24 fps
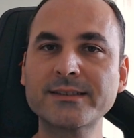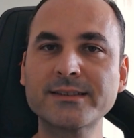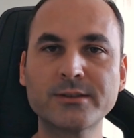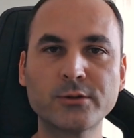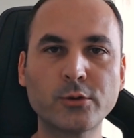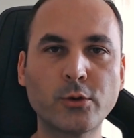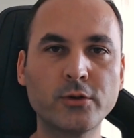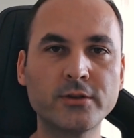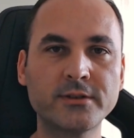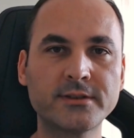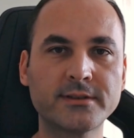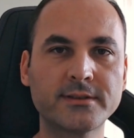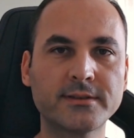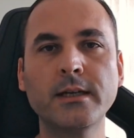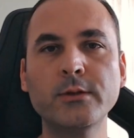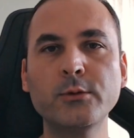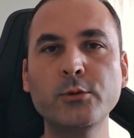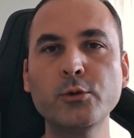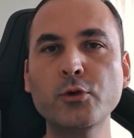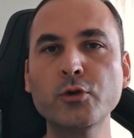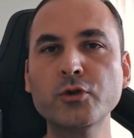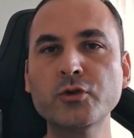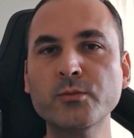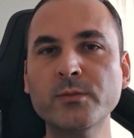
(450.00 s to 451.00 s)
noise.
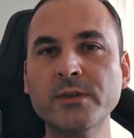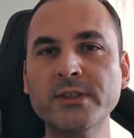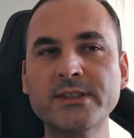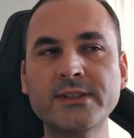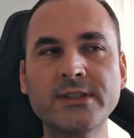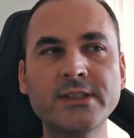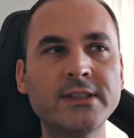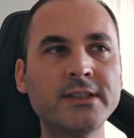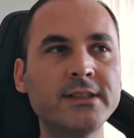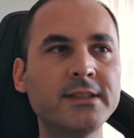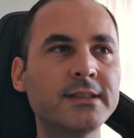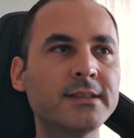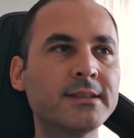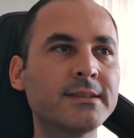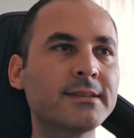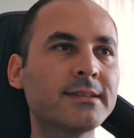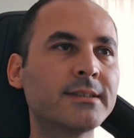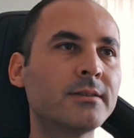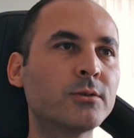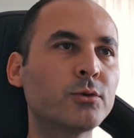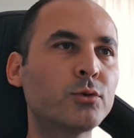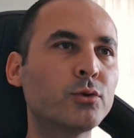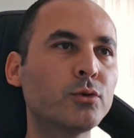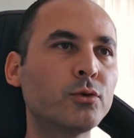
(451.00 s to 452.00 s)
Use
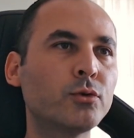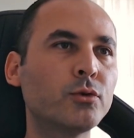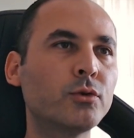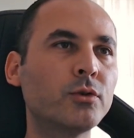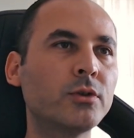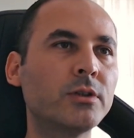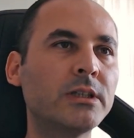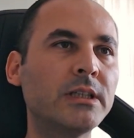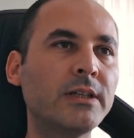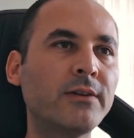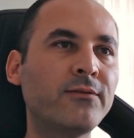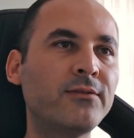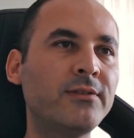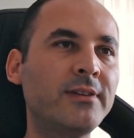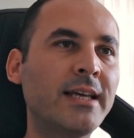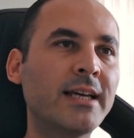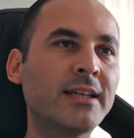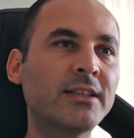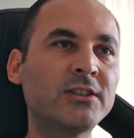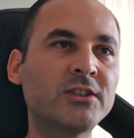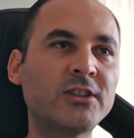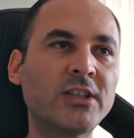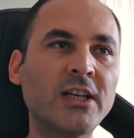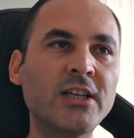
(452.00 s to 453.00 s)
materials to
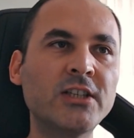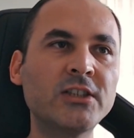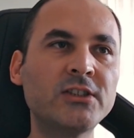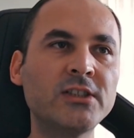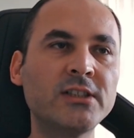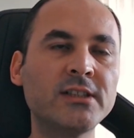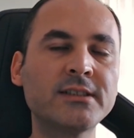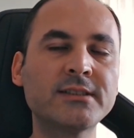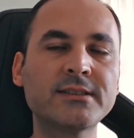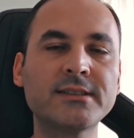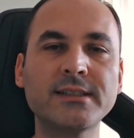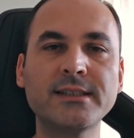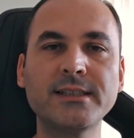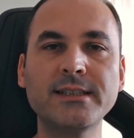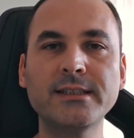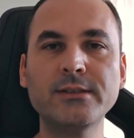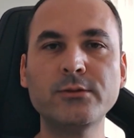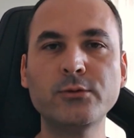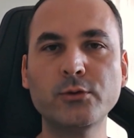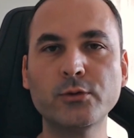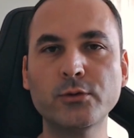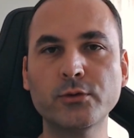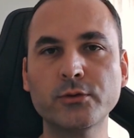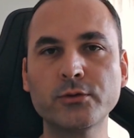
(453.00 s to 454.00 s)
reflect changes
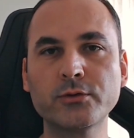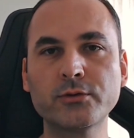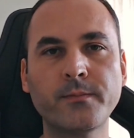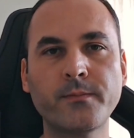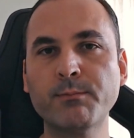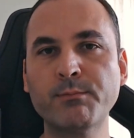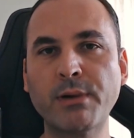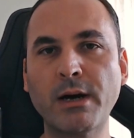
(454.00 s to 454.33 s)
in use,